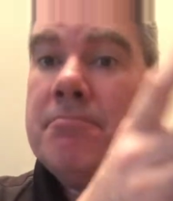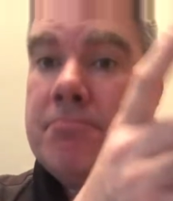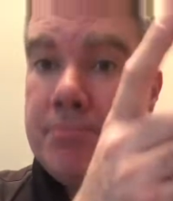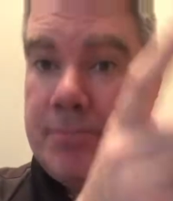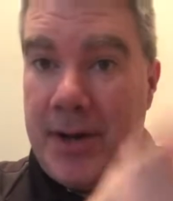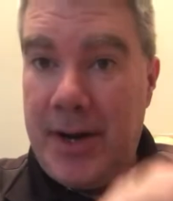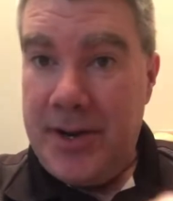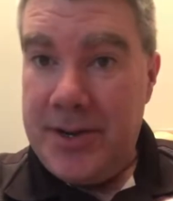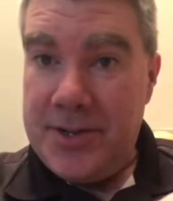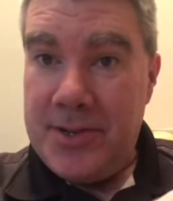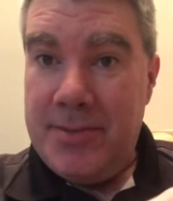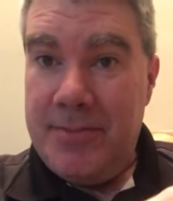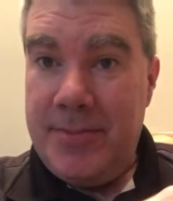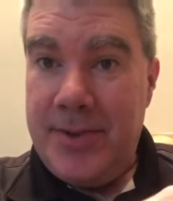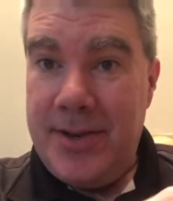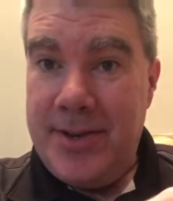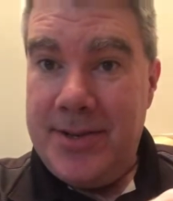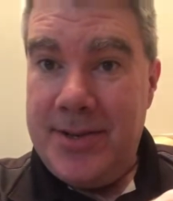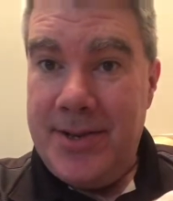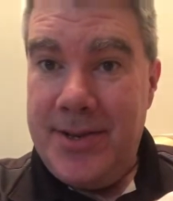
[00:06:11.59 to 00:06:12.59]
Buy some
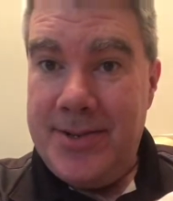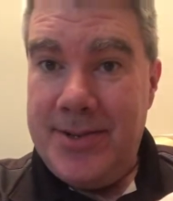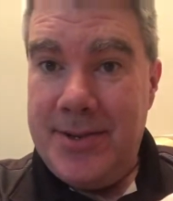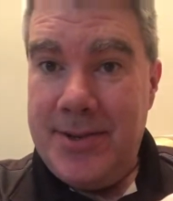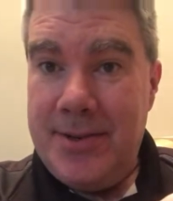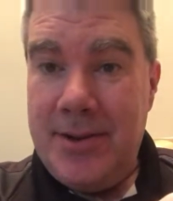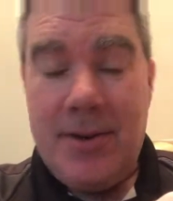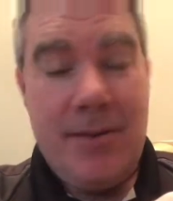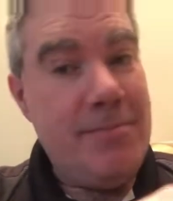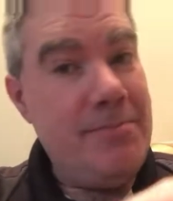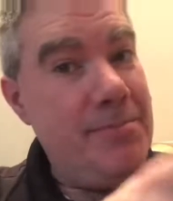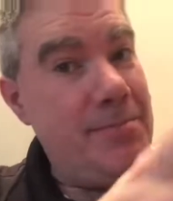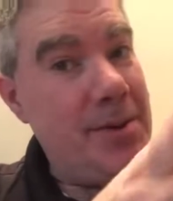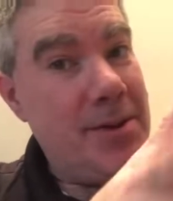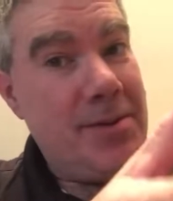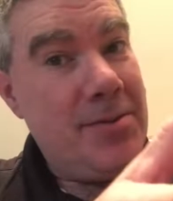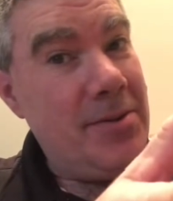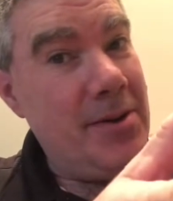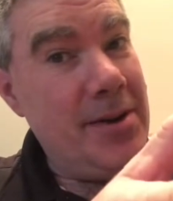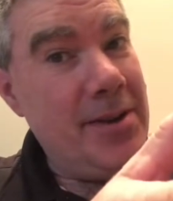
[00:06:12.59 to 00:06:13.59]
BTC or
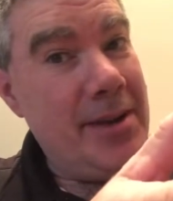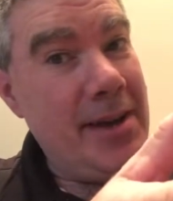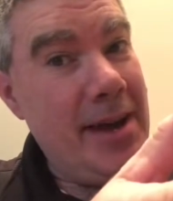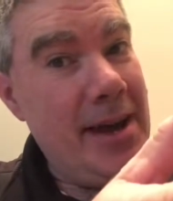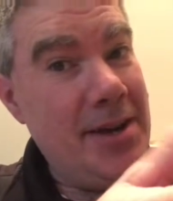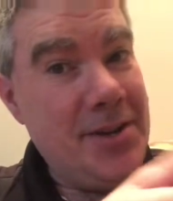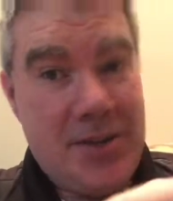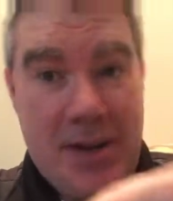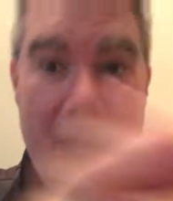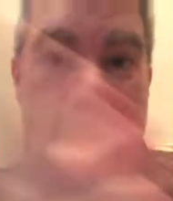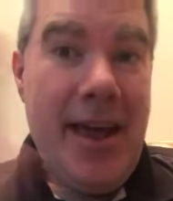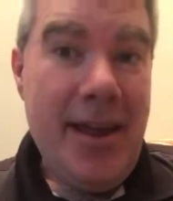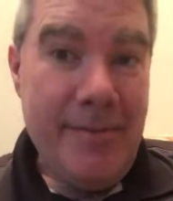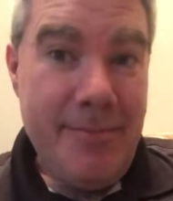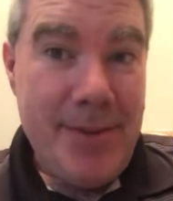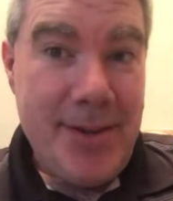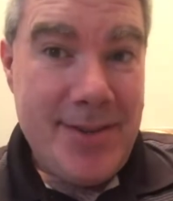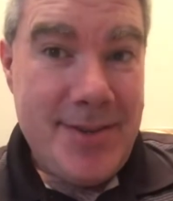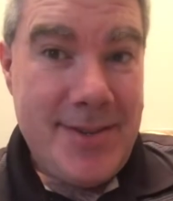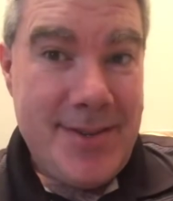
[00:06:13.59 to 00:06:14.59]
Bitcoin Cash
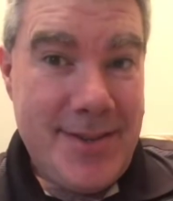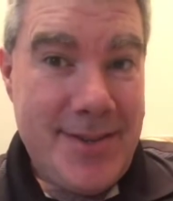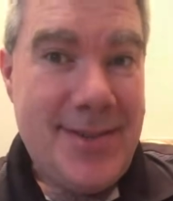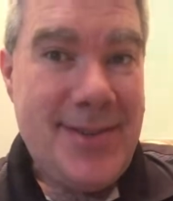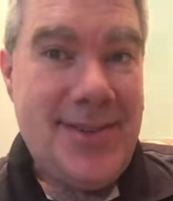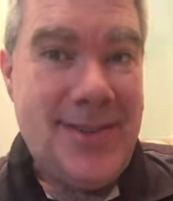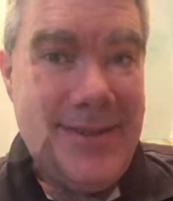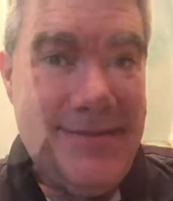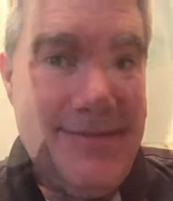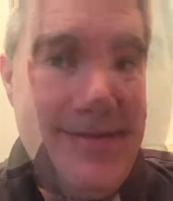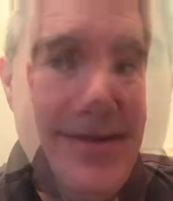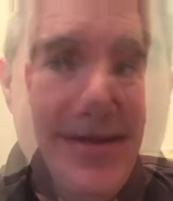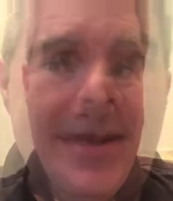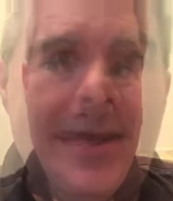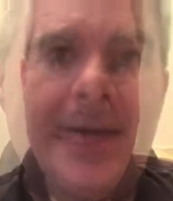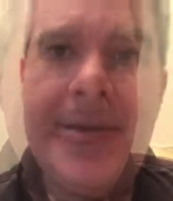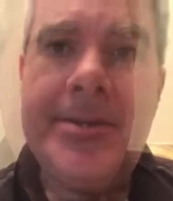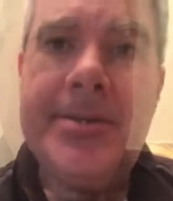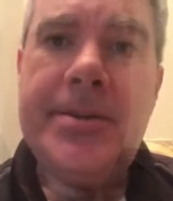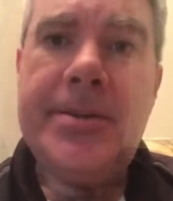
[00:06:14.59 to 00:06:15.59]
and BTC.
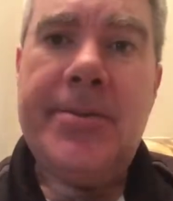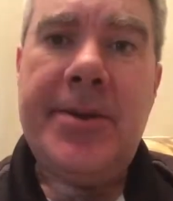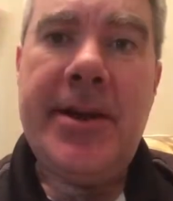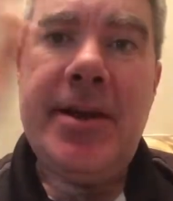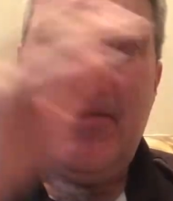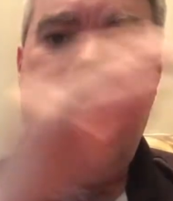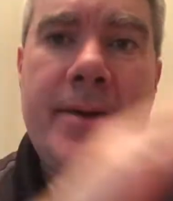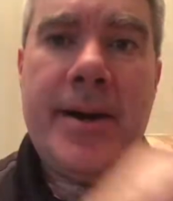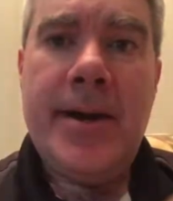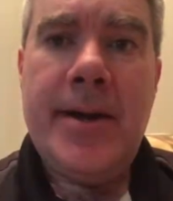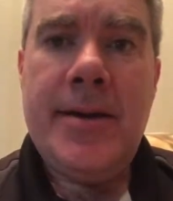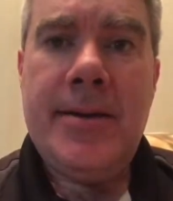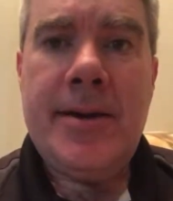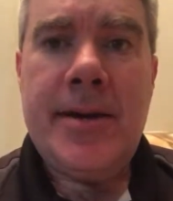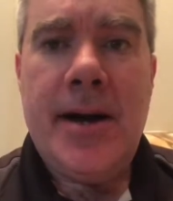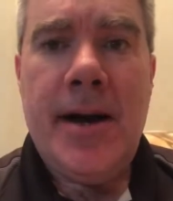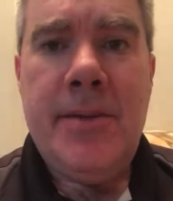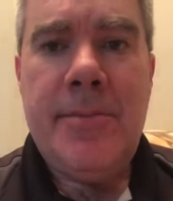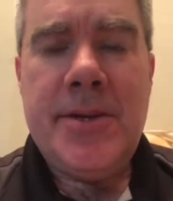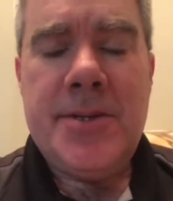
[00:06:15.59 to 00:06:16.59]
Hi, somebody in my
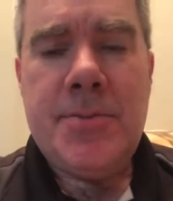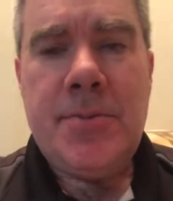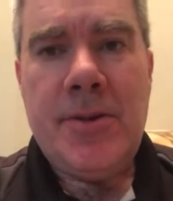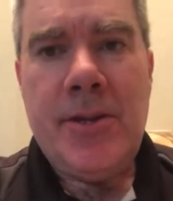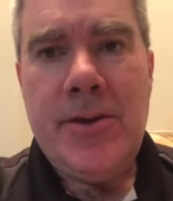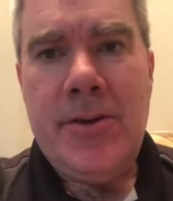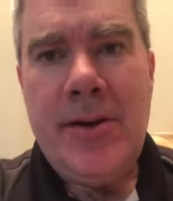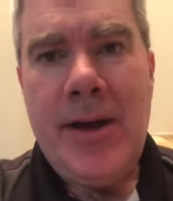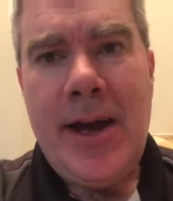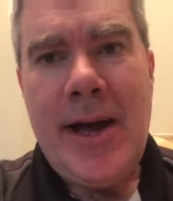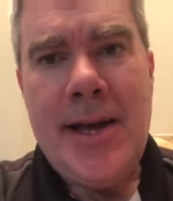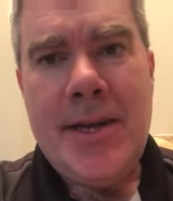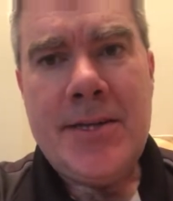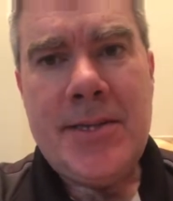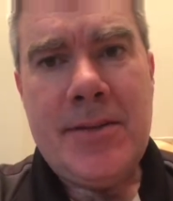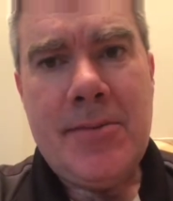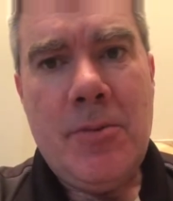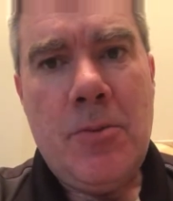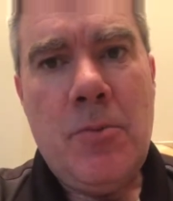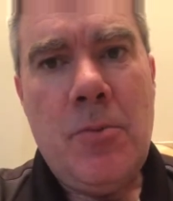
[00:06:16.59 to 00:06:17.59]
comments below
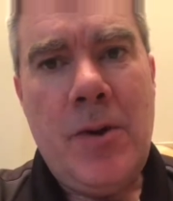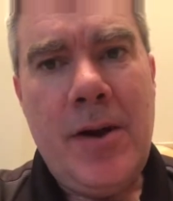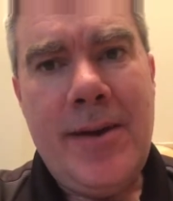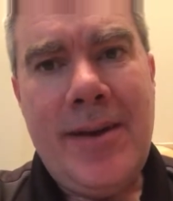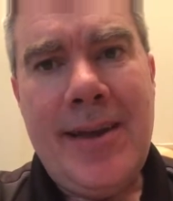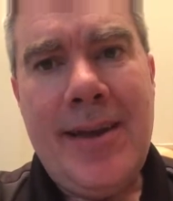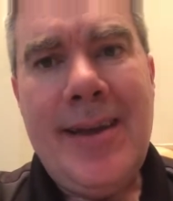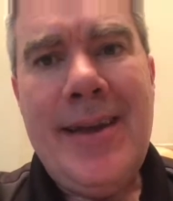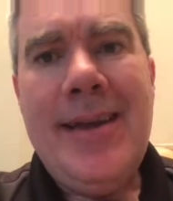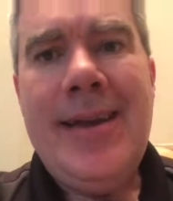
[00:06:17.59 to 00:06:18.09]
asked what